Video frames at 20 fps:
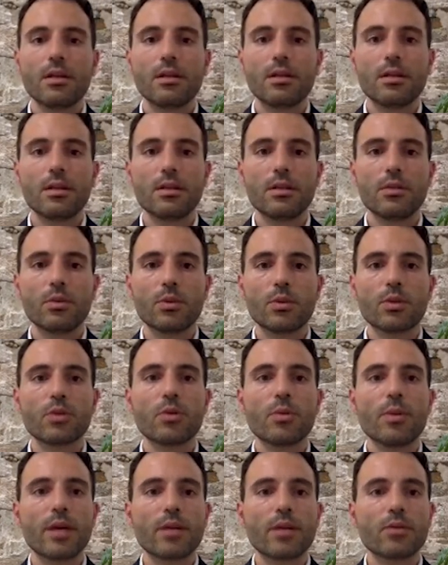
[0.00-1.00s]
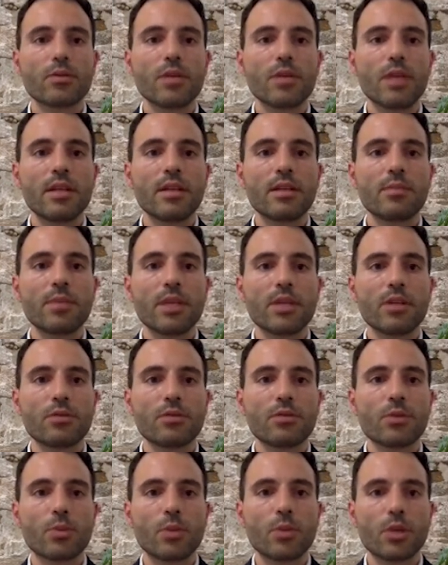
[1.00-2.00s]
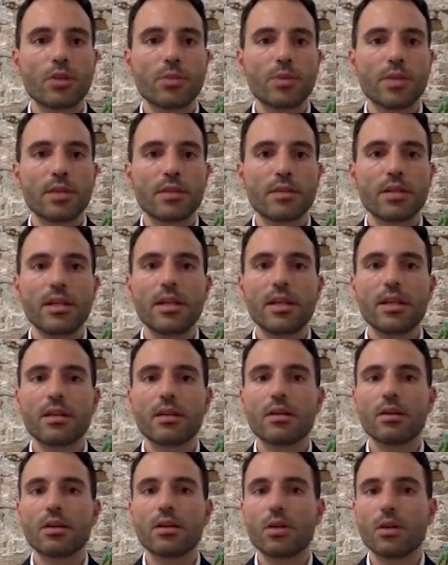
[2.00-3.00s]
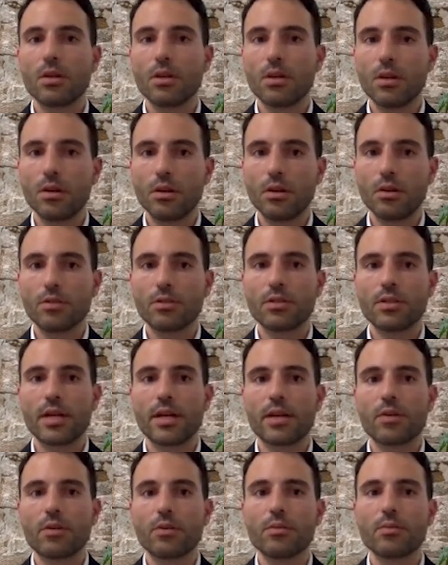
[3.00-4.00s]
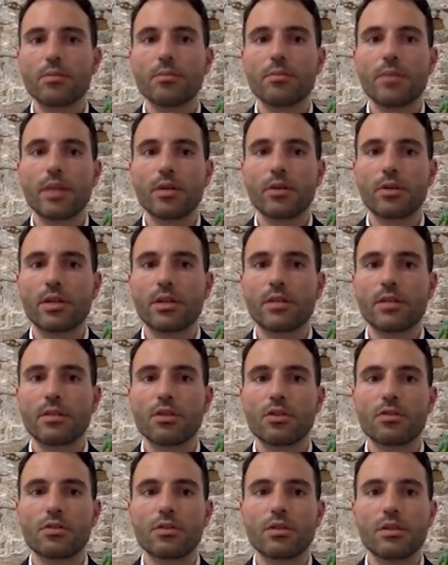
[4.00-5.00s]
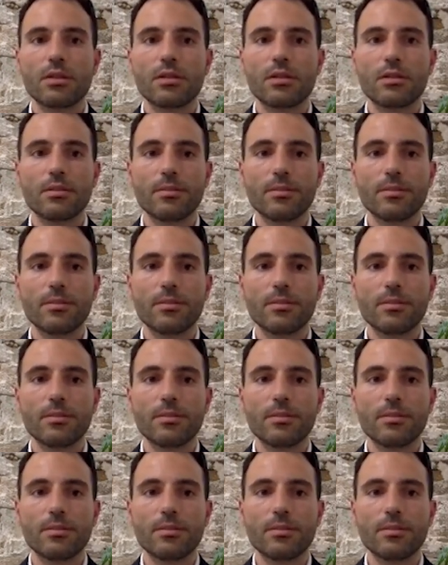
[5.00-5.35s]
If you want to go back to the landing page of your workspace, click on the title, My Organization here.